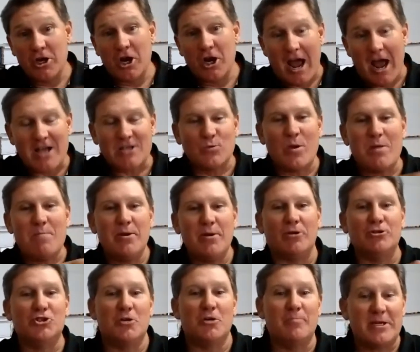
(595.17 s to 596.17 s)
as we
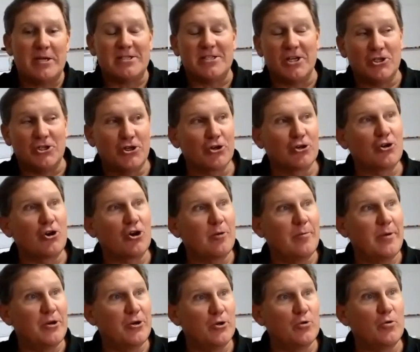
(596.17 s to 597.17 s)
build your business, you're going to
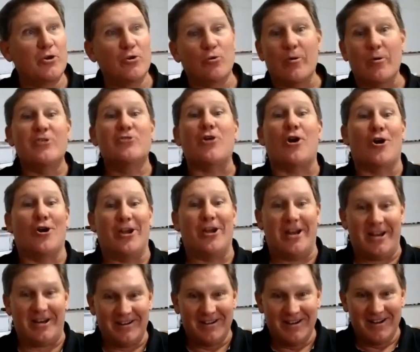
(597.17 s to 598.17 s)
be doing
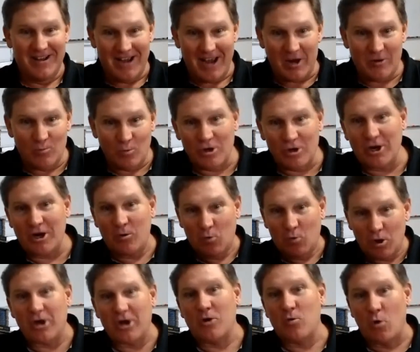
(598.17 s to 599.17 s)
retargeting. And we're
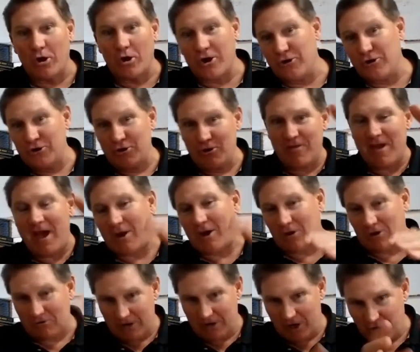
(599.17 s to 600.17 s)
gonna work you to do
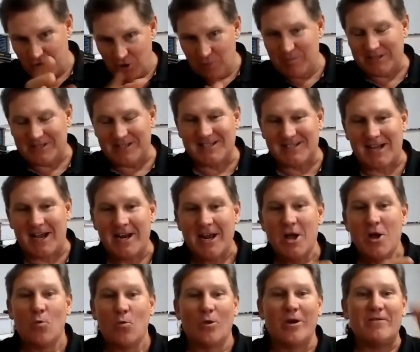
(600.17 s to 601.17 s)
that in your business side.
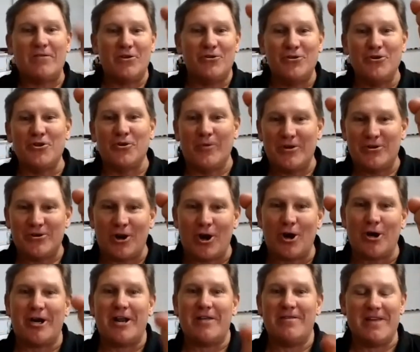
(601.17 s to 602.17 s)
Well, if you do the
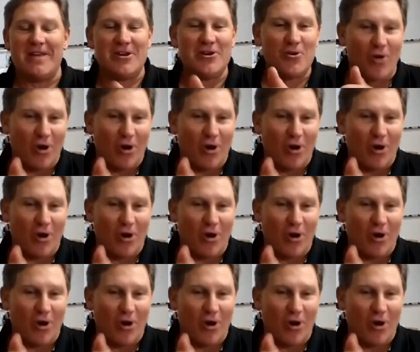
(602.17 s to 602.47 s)
retargeting, then you